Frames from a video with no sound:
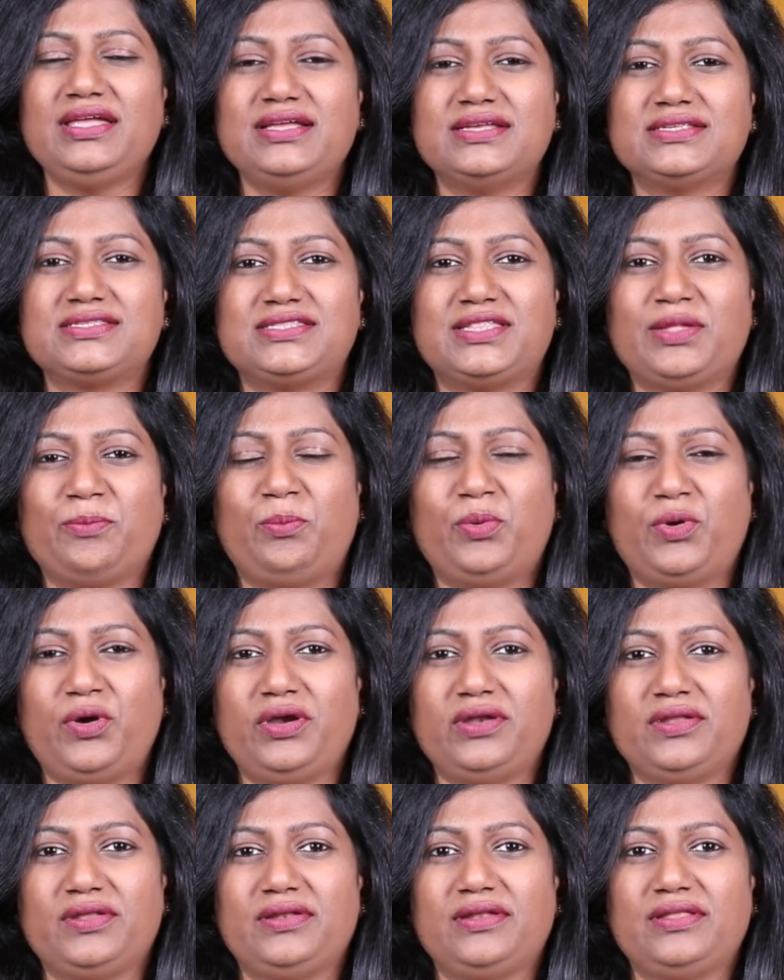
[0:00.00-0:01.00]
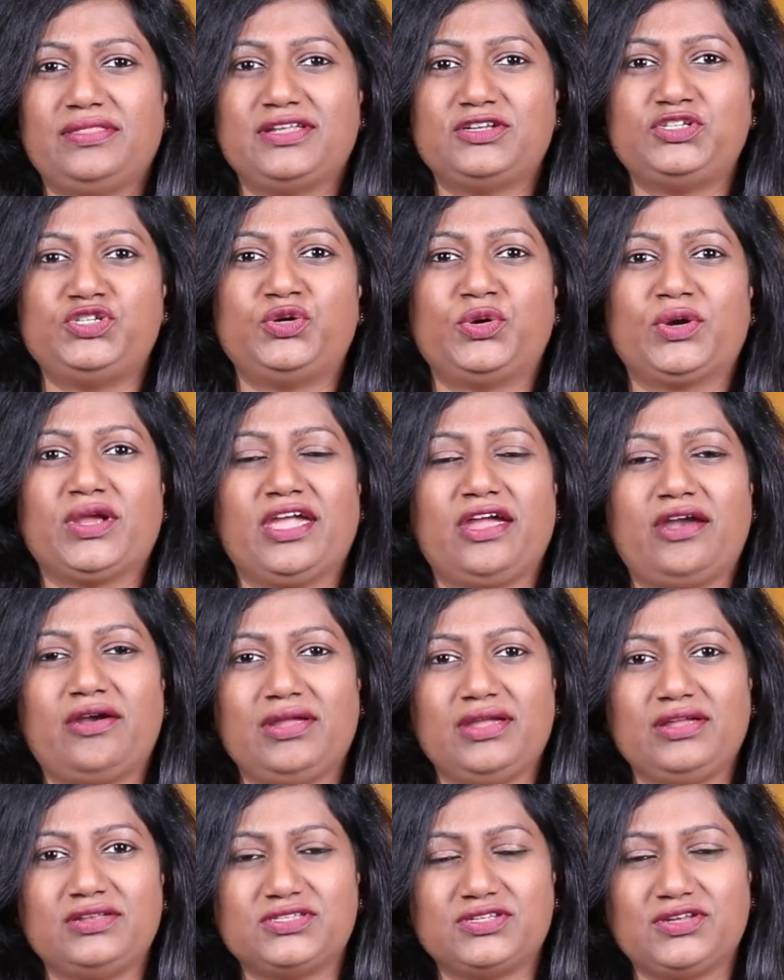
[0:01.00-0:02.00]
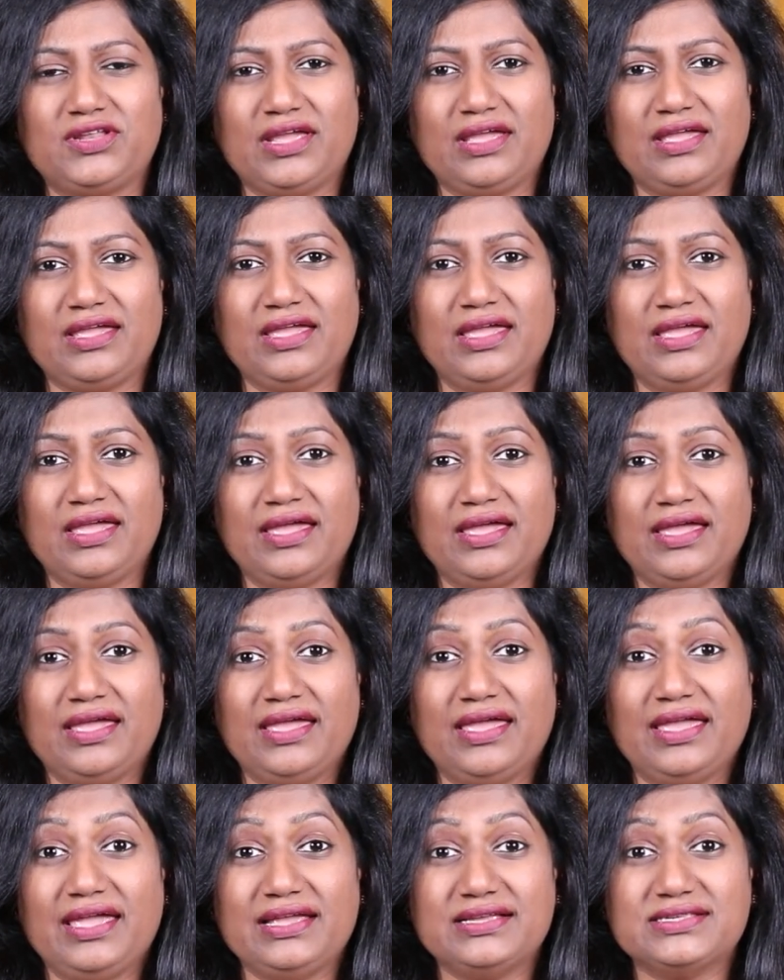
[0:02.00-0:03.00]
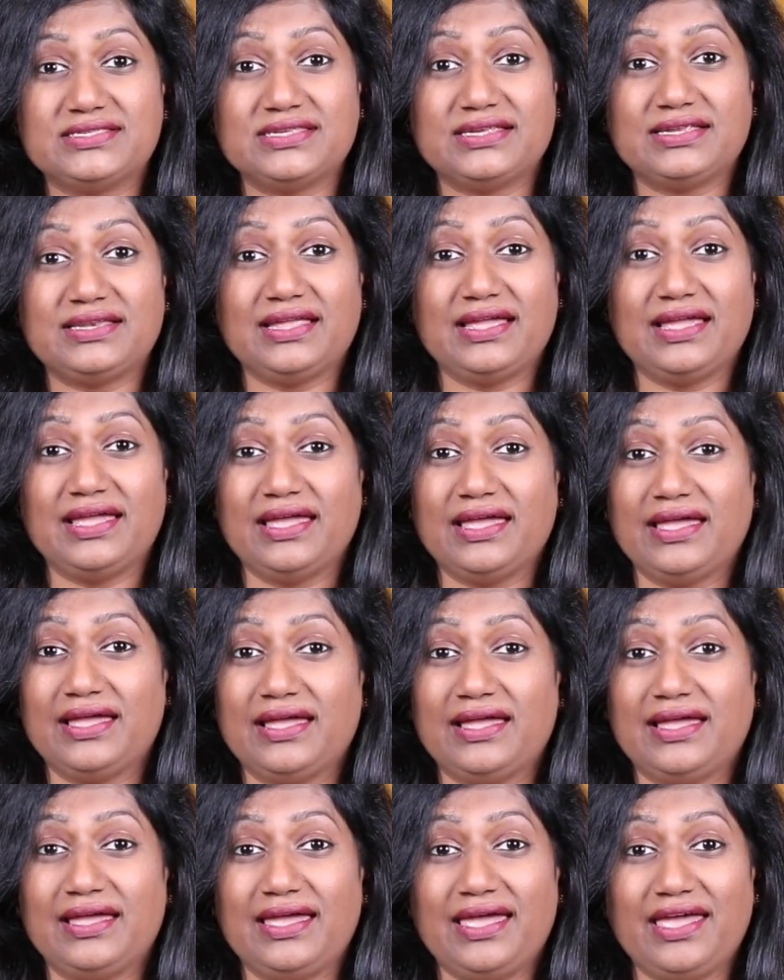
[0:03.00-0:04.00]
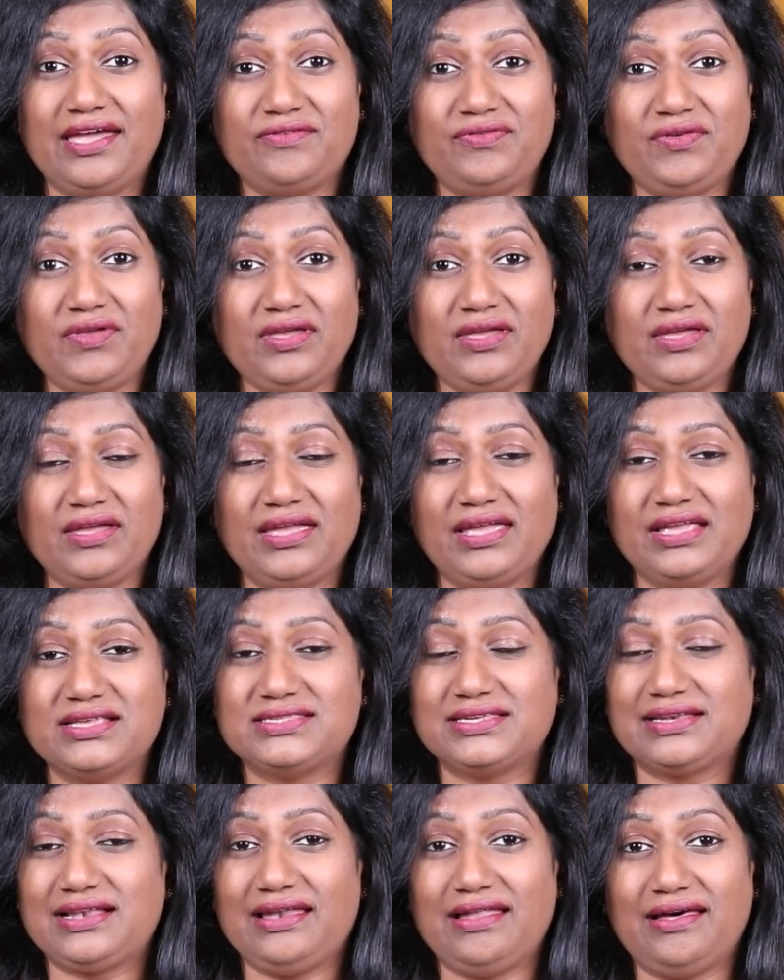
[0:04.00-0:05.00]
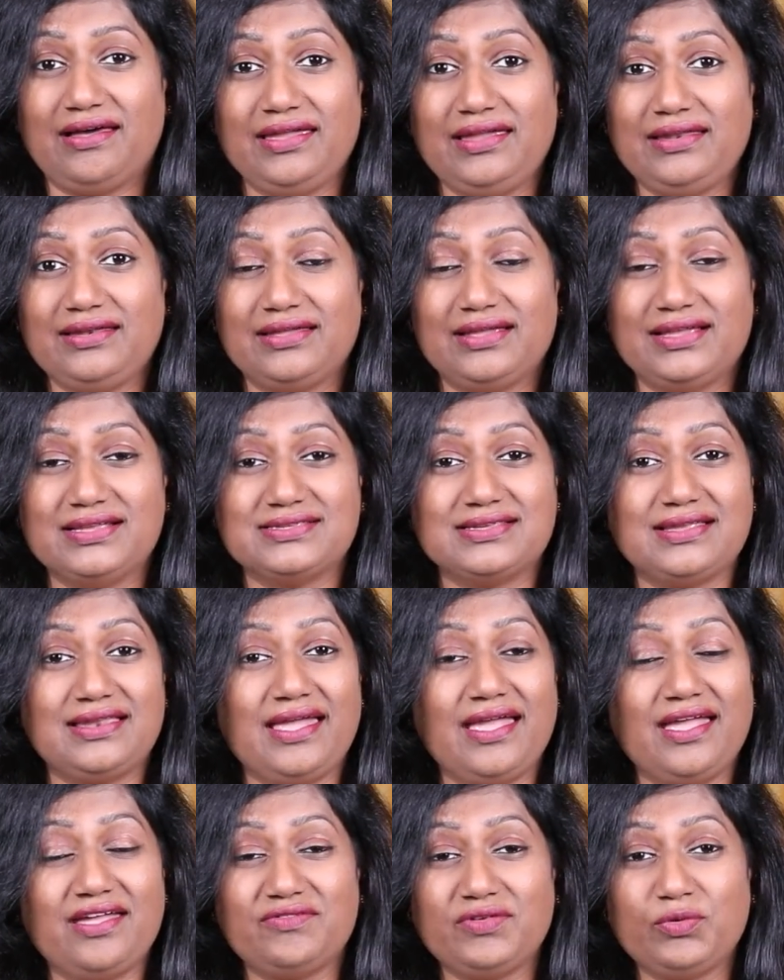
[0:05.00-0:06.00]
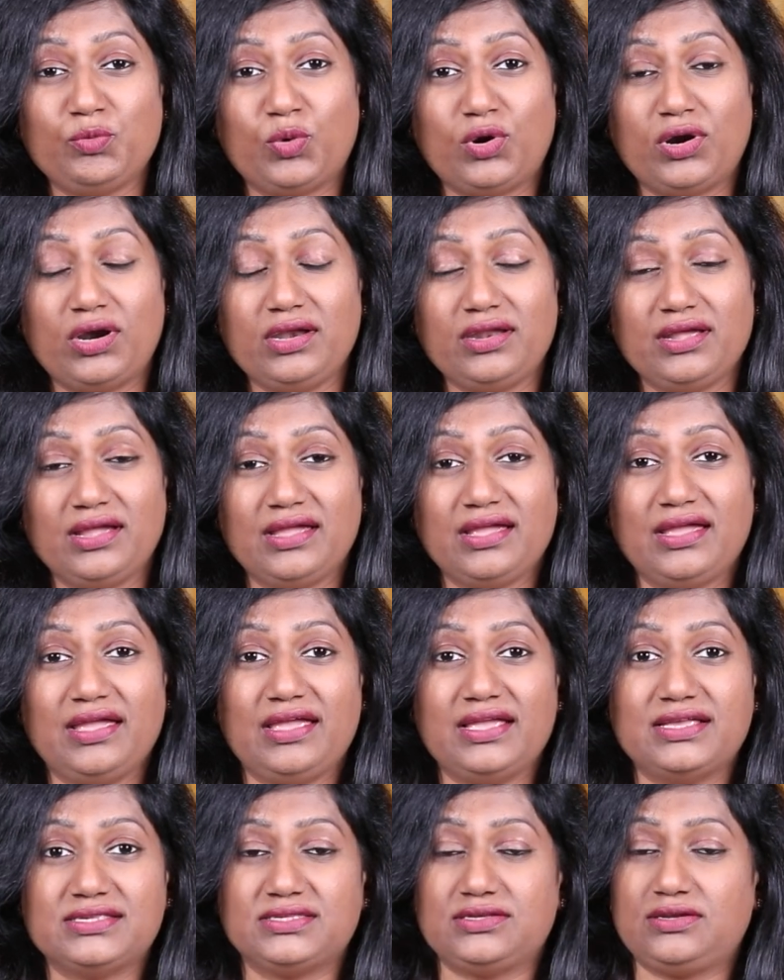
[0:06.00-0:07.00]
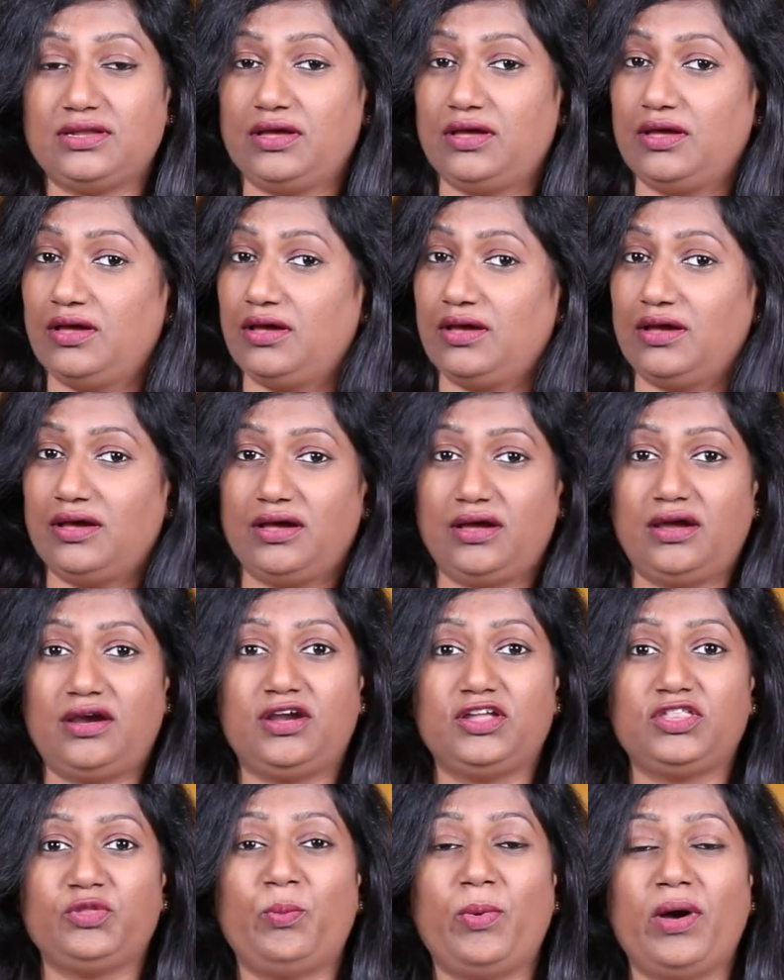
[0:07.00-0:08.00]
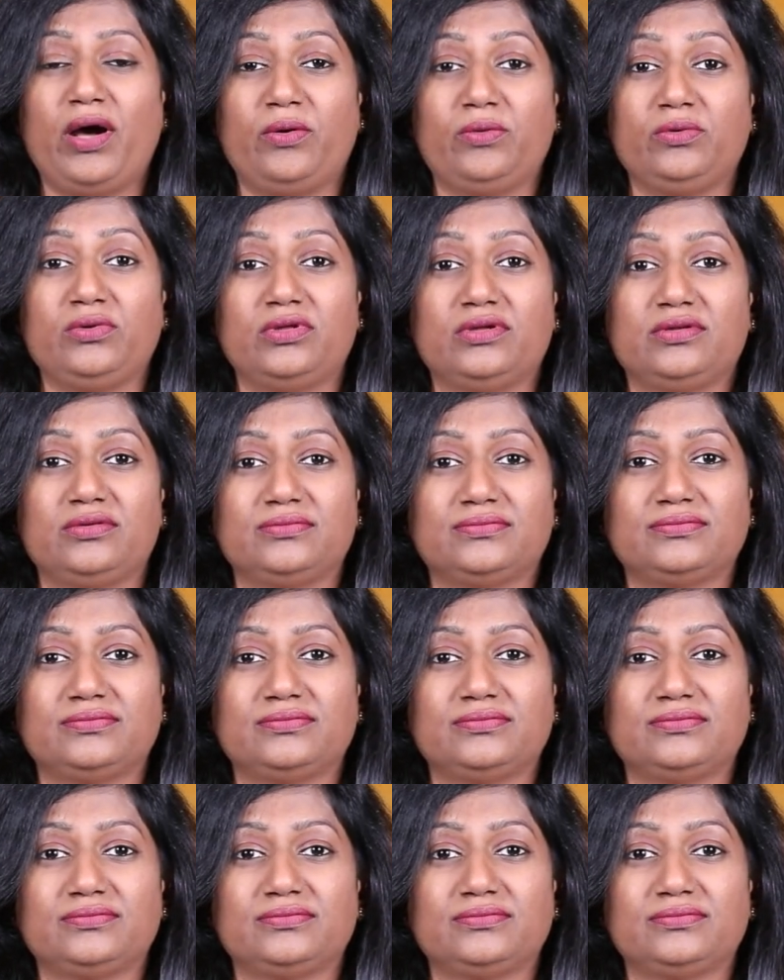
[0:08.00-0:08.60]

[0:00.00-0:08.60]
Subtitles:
is the burden that you're carrying today? Is it heavy? Is it light? Is it heavenward? Is it earthbound?